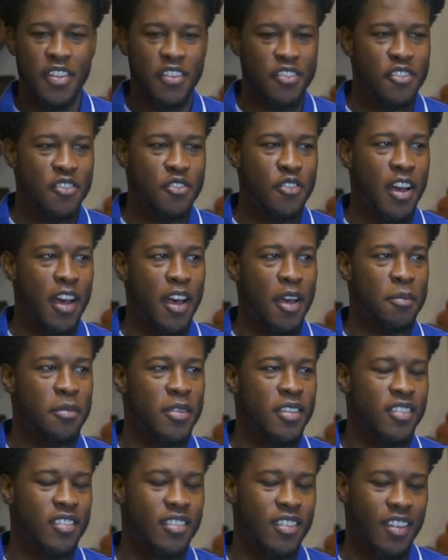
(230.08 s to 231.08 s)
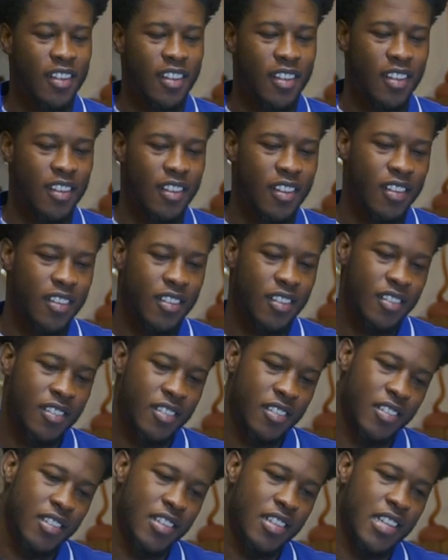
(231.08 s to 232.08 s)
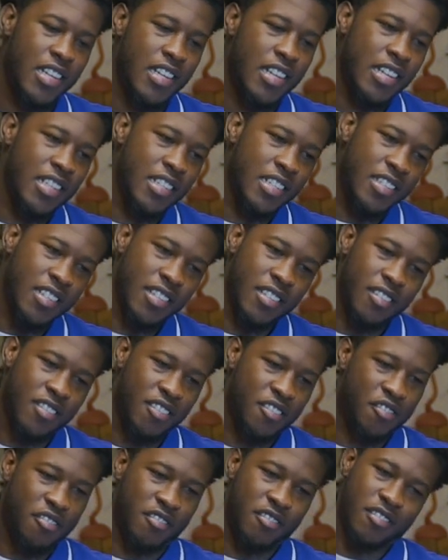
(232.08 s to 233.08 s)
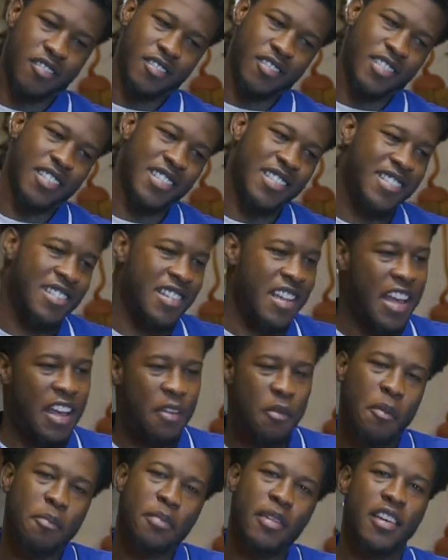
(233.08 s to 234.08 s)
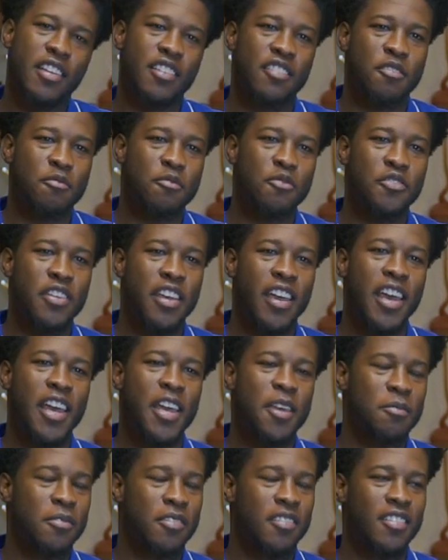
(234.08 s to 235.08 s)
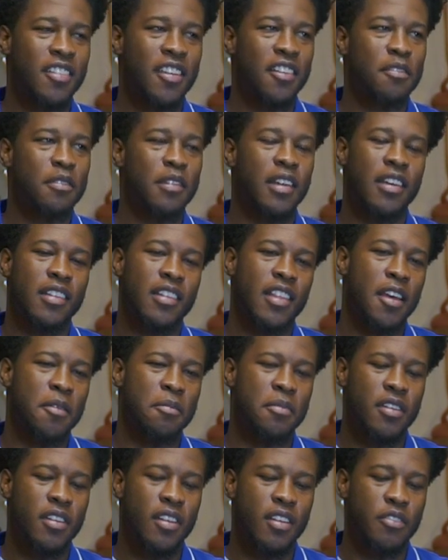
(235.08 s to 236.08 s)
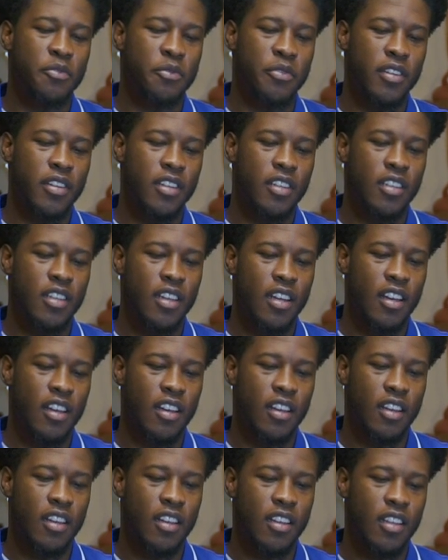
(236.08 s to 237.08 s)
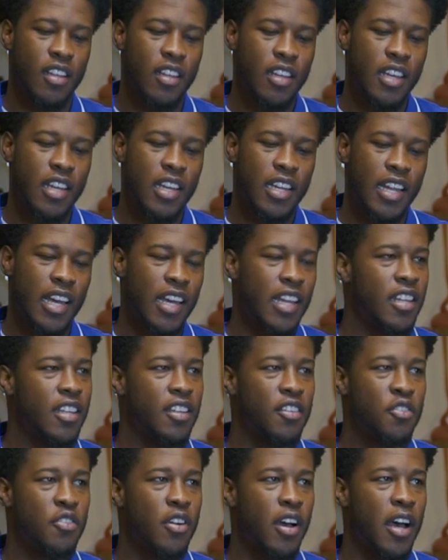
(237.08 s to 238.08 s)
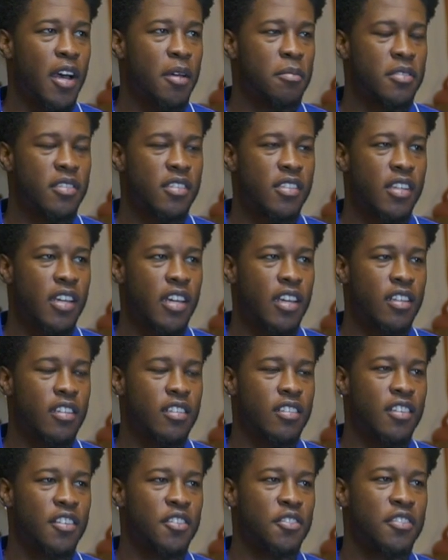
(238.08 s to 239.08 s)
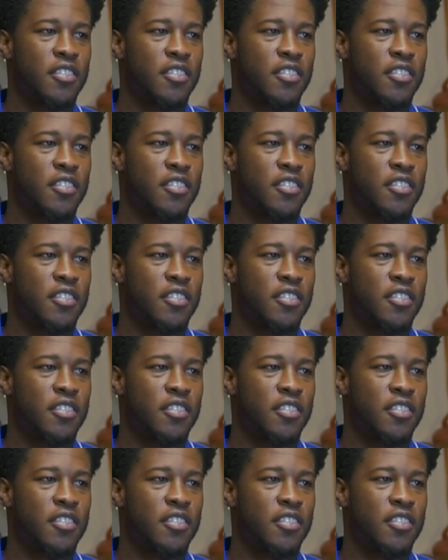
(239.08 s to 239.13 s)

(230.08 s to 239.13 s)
any new hobbies. Uh, just nah, I played some new games and stuff like that, but nothing really. Uh, not any new hobbies yet. So.